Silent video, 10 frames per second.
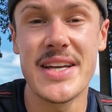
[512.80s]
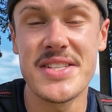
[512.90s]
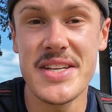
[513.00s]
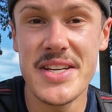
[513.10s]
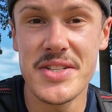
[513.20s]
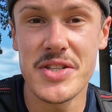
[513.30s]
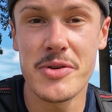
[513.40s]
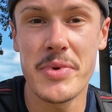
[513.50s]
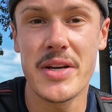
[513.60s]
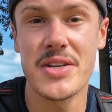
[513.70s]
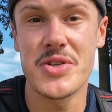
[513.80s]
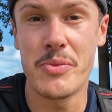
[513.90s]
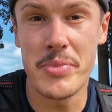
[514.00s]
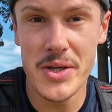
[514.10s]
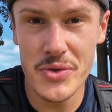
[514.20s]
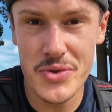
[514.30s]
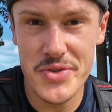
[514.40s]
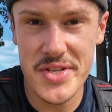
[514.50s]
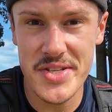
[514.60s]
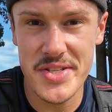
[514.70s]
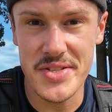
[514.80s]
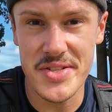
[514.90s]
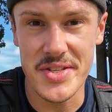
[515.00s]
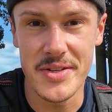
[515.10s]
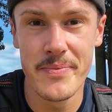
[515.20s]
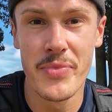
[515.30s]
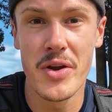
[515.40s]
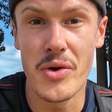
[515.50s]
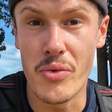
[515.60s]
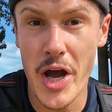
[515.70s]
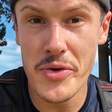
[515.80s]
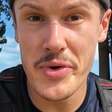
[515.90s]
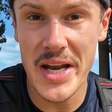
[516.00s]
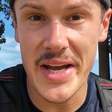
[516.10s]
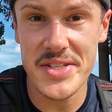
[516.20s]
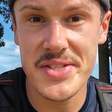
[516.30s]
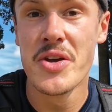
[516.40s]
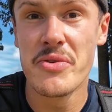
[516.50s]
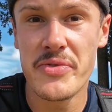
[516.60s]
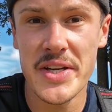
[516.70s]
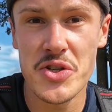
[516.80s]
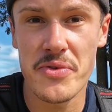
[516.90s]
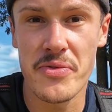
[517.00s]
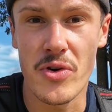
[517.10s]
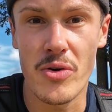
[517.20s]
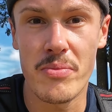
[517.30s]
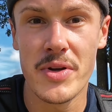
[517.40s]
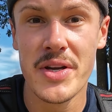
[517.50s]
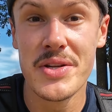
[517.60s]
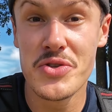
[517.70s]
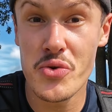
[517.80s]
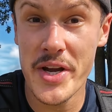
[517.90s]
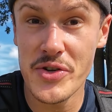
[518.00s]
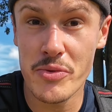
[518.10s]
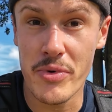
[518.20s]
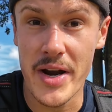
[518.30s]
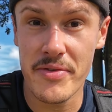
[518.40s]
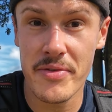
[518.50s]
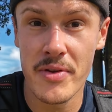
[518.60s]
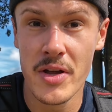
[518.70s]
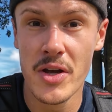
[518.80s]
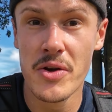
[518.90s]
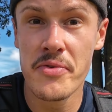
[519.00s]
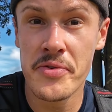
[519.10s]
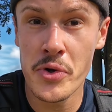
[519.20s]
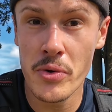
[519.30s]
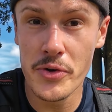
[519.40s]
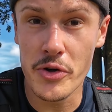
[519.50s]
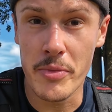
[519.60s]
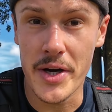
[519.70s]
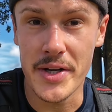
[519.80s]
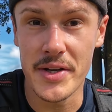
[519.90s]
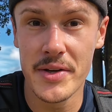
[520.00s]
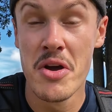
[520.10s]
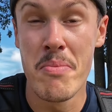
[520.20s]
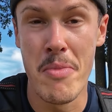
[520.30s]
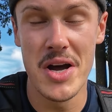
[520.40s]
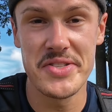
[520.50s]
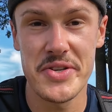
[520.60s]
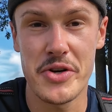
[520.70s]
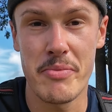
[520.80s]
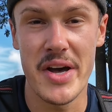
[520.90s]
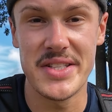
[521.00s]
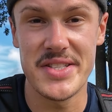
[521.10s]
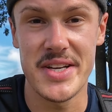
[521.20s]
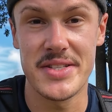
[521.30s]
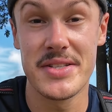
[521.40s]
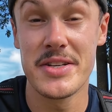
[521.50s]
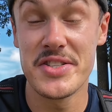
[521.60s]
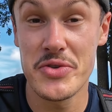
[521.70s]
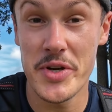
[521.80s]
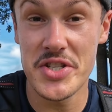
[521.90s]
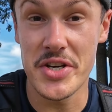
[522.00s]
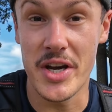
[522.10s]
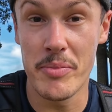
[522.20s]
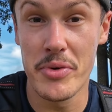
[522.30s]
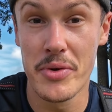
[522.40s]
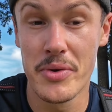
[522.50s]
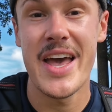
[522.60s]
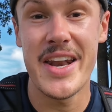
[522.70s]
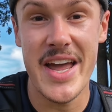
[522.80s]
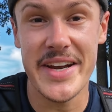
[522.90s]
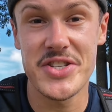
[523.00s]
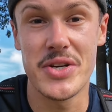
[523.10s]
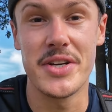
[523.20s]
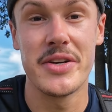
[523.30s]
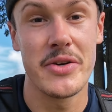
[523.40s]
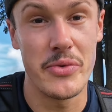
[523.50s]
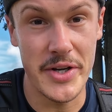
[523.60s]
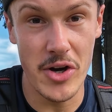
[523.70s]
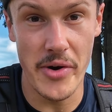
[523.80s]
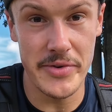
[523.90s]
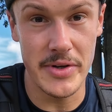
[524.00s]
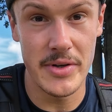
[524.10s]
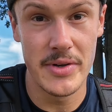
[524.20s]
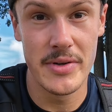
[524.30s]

gets easier because you build consistency, run relaxed, fix your form, train your breath, fuel your body, master your mindset, switch it up, and actually recover.